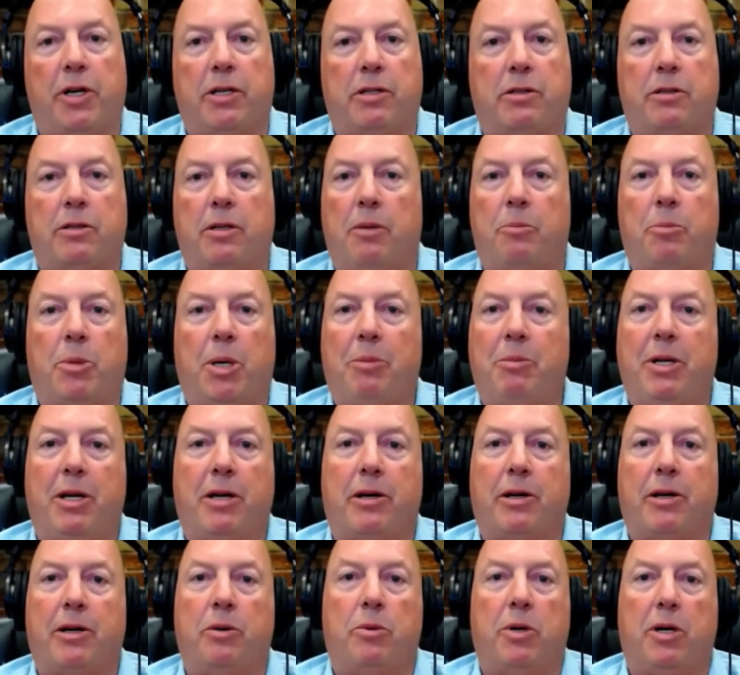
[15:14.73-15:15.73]
It's probably
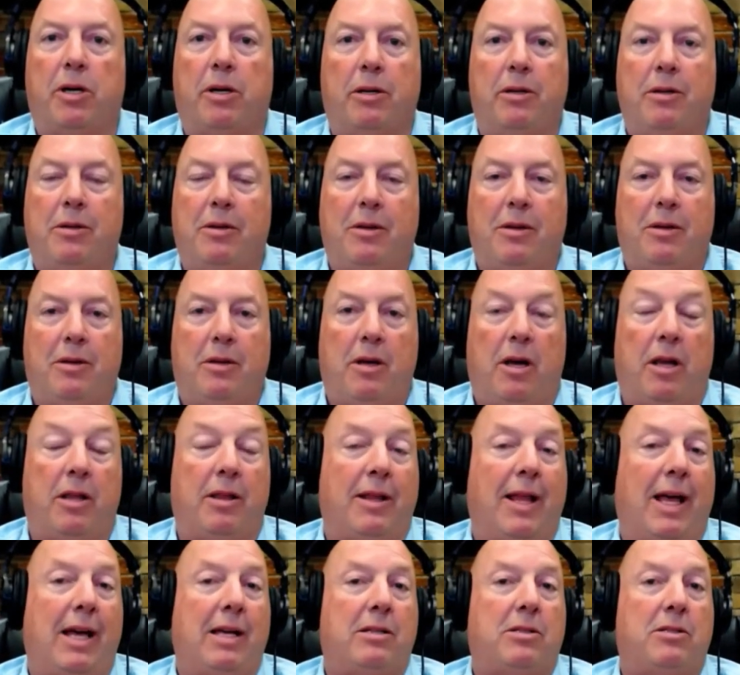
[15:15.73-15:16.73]
not going to work
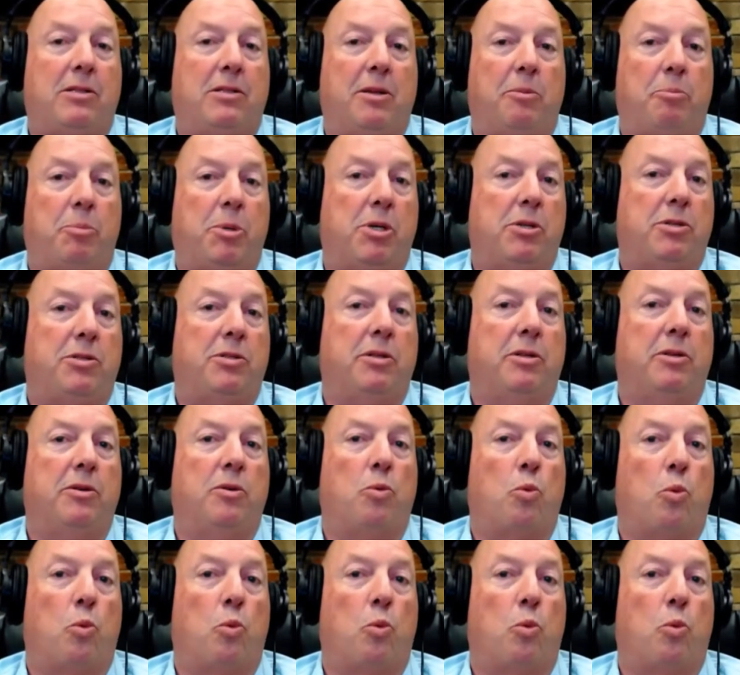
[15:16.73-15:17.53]
unless the person